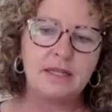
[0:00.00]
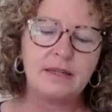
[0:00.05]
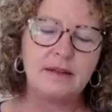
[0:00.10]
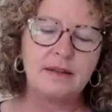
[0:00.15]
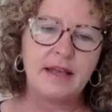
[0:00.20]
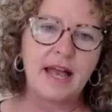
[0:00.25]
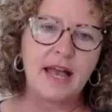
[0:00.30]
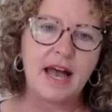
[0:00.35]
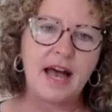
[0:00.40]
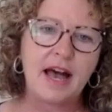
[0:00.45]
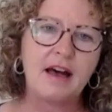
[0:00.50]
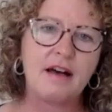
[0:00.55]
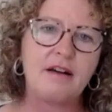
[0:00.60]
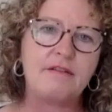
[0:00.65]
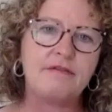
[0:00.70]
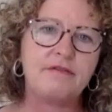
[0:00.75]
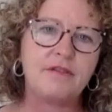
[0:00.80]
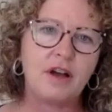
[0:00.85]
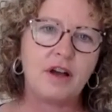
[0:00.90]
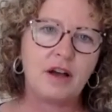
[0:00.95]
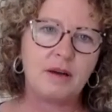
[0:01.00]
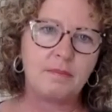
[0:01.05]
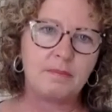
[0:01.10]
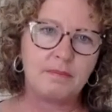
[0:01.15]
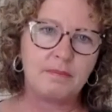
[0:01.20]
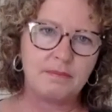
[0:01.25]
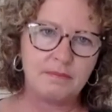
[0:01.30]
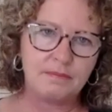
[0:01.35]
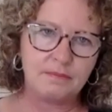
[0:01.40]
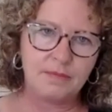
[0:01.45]
have a
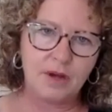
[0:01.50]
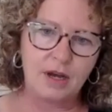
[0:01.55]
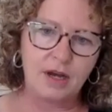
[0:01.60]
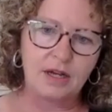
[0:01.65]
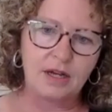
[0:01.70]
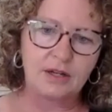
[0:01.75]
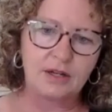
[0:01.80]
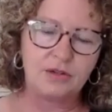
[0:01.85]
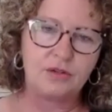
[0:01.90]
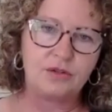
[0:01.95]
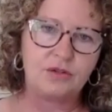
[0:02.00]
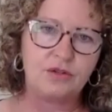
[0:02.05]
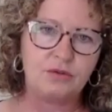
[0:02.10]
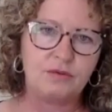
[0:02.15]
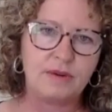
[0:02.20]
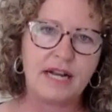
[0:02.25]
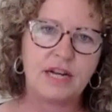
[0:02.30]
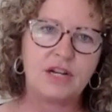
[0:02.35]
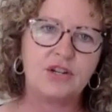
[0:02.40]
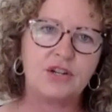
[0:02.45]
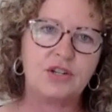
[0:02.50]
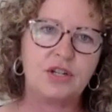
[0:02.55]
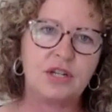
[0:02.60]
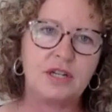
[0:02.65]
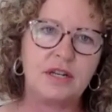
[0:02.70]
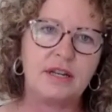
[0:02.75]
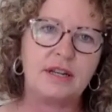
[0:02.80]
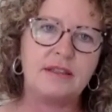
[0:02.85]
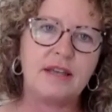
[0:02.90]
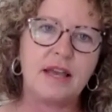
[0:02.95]

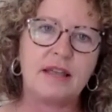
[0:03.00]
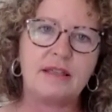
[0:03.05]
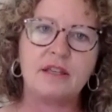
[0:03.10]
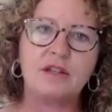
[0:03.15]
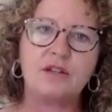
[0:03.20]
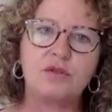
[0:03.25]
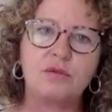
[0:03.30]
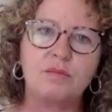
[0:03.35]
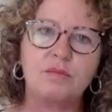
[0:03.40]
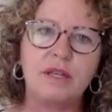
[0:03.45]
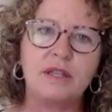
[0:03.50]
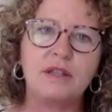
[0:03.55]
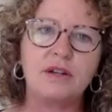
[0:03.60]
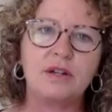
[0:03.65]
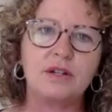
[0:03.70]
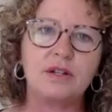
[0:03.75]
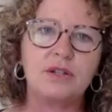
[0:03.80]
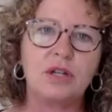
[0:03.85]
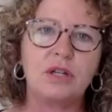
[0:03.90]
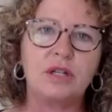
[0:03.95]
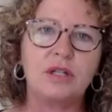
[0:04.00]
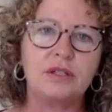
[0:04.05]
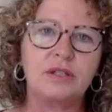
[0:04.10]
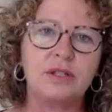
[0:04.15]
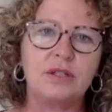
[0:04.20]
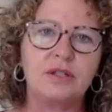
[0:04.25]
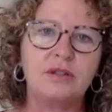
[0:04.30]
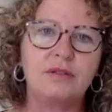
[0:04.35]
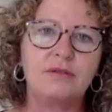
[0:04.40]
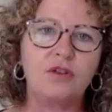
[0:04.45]
direction that this would be their adult
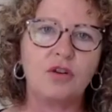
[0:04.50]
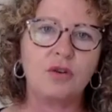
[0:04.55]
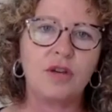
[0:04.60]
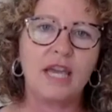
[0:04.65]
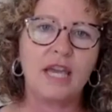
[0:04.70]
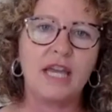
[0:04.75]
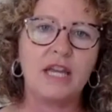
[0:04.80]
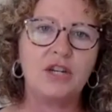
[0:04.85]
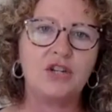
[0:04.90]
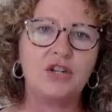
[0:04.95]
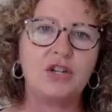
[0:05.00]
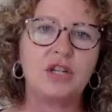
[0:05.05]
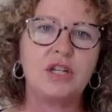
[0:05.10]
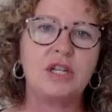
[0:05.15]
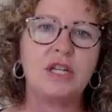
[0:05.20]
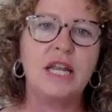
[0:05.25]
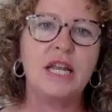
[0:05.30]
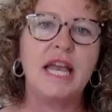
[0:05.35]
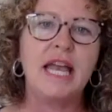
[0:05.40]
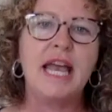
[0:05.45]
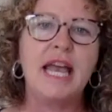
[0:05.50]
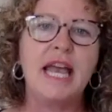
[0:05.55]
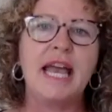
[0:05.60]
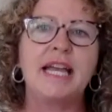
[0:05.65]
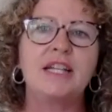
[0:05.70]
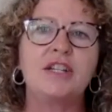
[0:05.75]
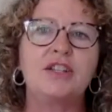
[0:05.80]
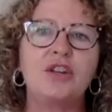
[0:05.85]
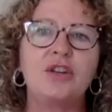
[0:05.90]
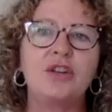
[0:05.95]
vocation.
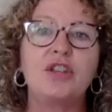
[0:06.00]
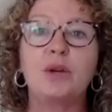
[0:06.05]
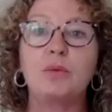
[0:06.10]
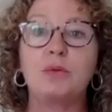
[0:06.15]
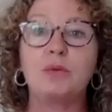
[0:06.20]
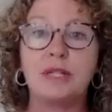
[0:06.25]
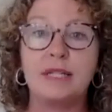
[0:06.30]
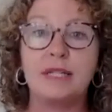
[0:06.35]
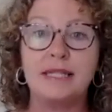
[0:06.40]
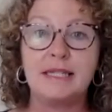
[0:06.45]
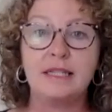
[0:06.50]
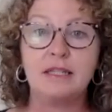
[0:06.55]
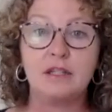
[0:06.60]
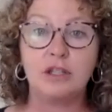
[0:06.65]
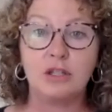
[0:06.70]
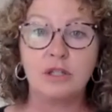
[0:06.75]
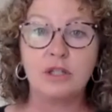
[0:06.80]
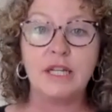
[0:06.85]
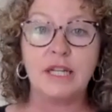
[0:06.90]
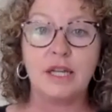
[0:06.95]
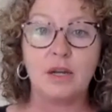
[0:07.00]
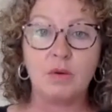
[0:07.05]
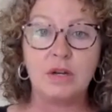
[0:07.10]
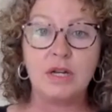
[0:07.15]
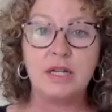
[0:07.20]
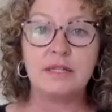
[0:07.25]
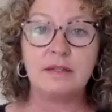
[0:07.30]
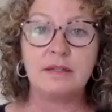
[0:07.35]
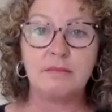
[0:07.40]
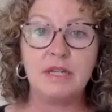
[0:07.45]
And so they were learning, what
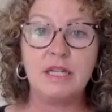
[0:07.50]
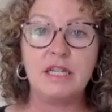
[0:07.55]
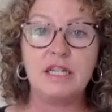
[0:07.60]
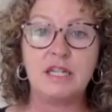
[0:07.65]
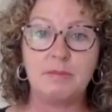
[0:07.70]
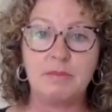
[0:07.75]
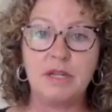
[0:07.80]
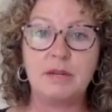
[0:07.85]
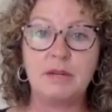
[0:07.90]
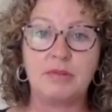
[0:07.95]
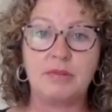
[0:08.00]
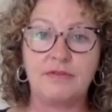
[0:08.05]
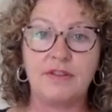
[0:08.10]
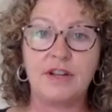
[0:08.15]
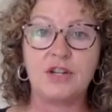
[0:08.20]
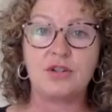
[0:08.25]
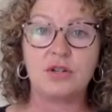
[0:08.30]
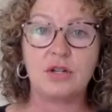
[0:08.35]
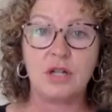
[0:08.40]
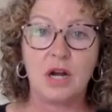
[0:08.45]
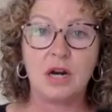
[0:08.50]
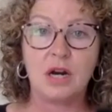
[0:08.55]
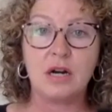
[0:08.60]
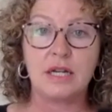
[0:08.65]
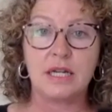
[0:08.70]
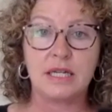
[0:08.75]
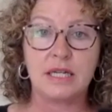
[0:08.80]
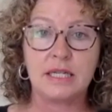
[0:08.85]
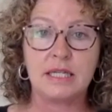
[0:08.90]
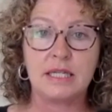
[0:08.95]
does it mean to be a professional
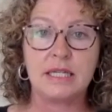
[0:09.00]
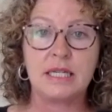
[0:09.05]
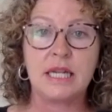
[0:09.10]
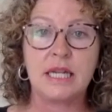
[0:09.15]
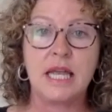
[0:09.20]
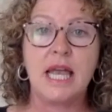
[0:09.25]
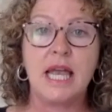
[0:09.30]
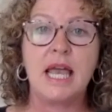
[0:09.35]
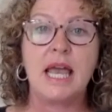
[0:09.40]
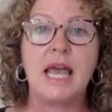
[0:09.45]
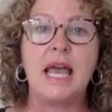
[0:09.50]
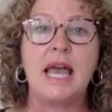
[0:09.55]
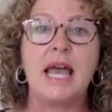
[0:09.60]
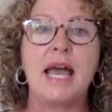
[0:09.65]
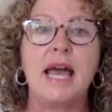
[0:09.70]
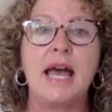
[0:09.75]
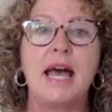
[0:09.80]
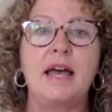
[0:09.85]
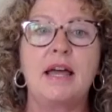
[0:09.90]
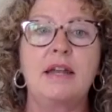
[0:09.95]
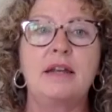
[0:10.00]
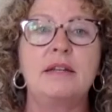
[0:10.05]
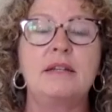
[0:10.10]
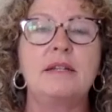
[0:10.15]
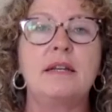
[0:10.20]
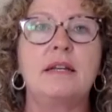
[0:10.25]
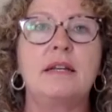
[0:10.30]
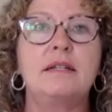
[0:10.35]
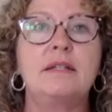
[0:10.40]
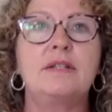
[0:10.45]
artist? And
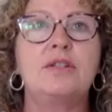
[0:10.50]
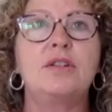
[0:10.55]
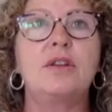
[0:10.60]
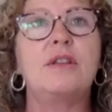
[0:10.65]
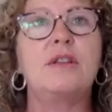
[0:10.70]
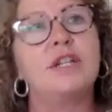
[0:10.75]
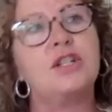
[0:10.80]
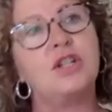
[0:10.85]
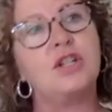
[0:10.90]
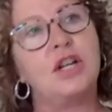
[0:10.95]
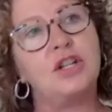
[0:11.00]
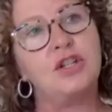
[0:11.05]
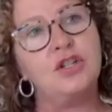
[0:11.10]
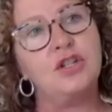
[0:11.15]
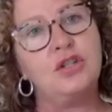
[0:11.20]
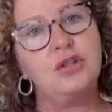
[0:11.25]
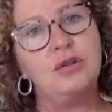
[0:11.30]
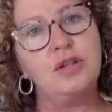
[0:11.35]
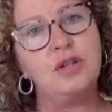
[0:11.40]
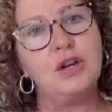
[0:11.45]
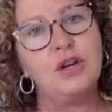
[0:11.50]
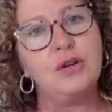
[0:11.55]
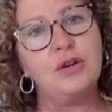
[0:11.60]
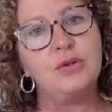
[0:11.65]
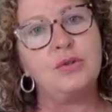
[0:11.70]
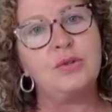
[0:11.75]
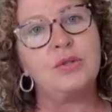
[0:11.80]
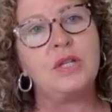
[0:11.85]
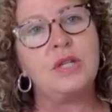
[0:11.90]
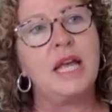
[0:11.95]
so they saw
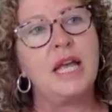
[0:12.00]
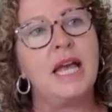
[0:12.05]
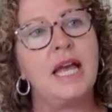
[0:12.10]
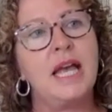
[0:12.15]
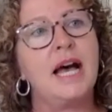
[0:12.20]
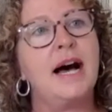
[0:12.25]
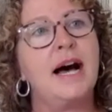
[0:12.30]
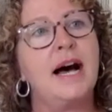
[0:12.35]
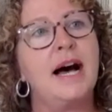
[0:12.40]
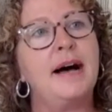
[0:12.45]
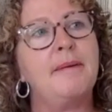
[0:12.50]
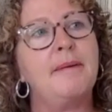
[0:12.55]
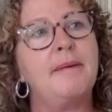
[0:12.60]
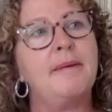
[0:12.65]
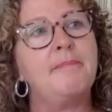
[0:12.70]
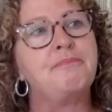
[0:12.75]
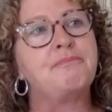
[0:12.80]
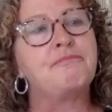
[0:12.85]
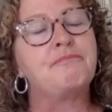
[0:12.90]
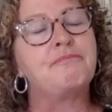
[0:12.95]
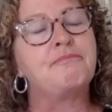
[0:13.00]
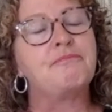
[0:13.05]
studios. Another